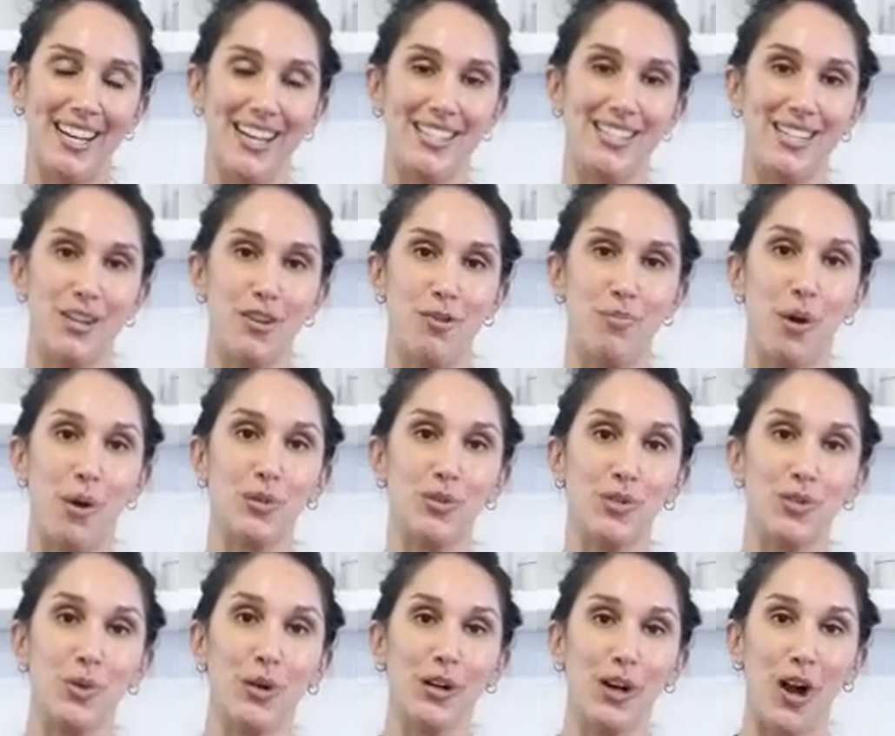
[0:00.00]
us in your
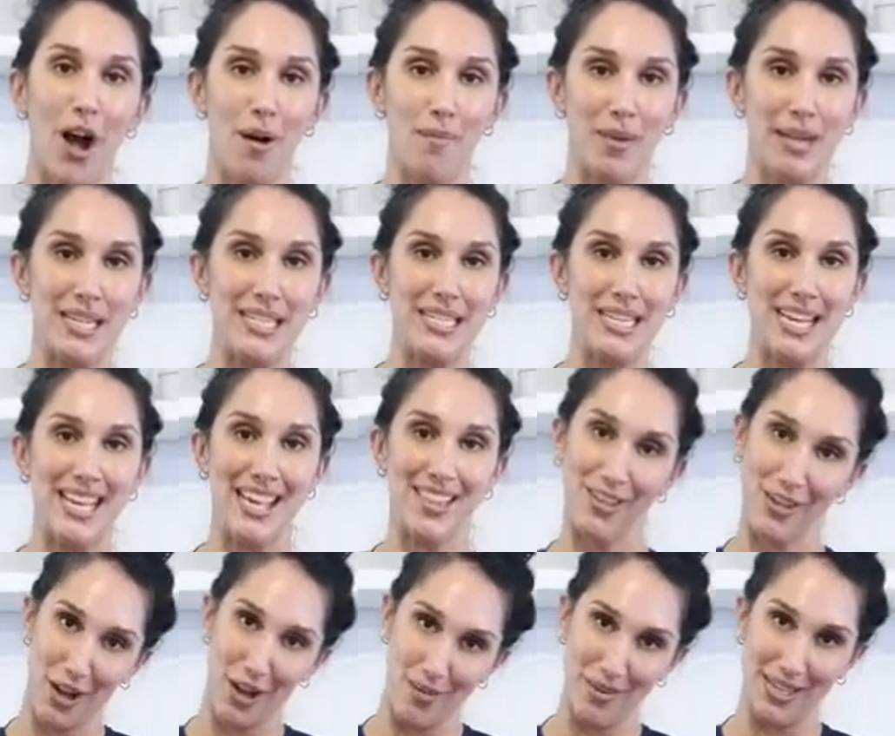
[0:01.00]
posts or commenting in
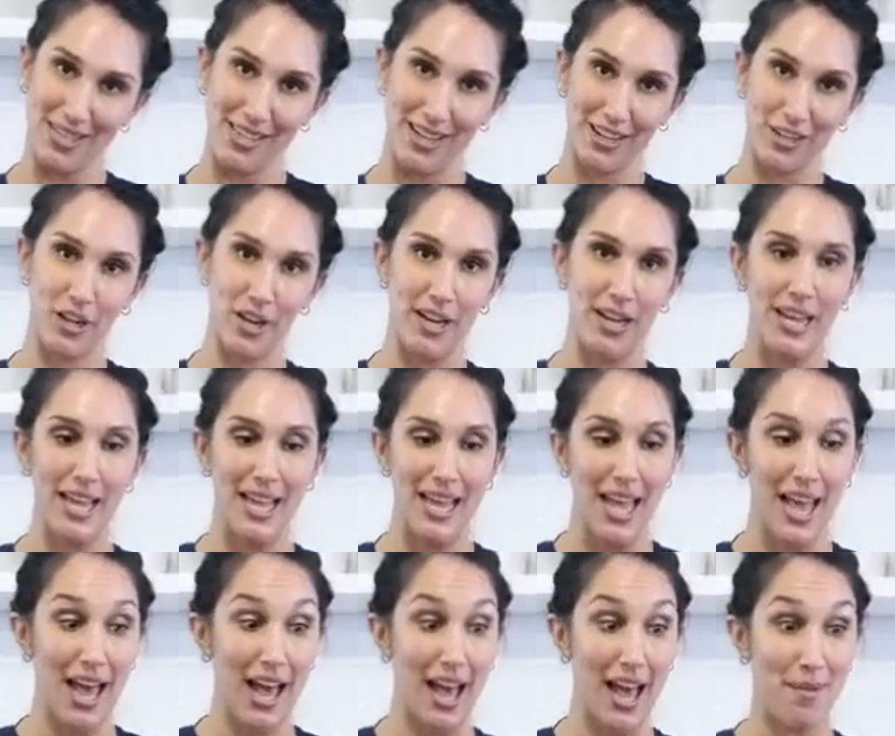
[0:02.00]
the comment section.
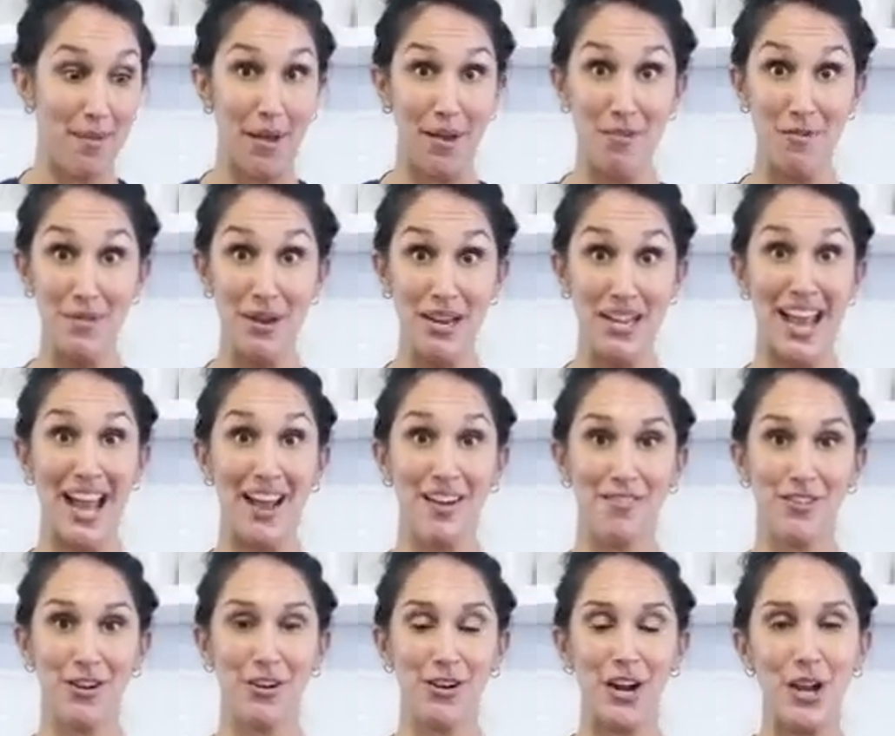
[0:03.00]
Everybody have
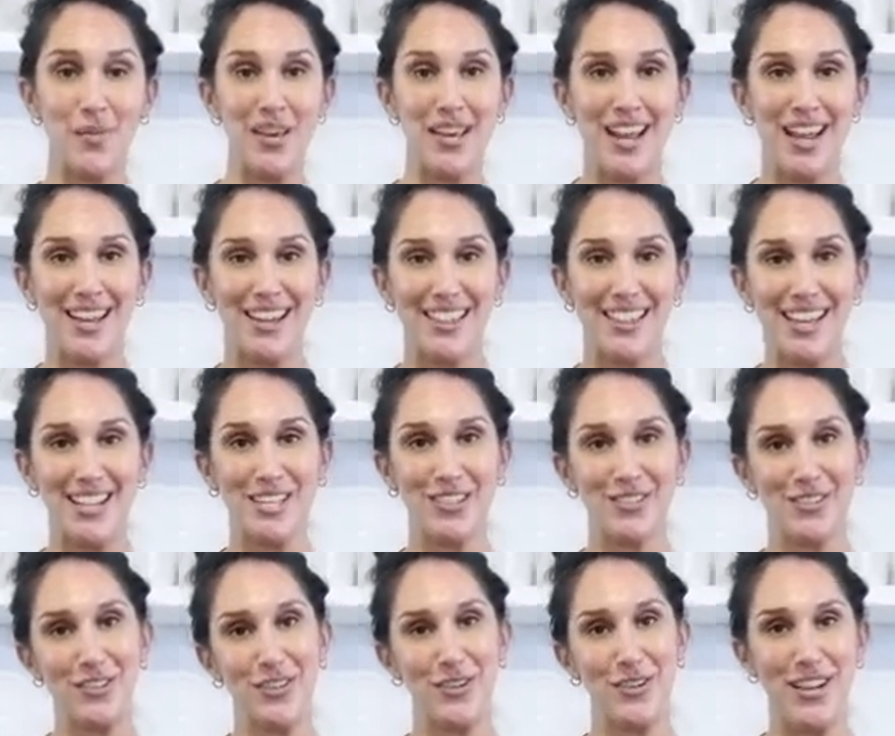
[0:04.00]
a great weekend. Thanks
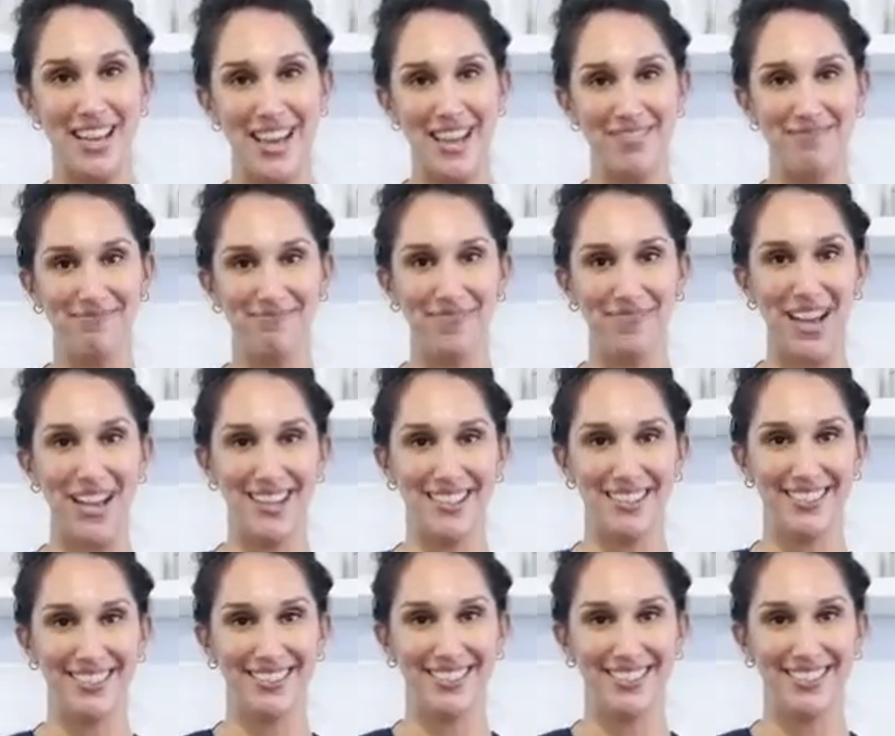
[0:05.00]
for tuning in. Bye.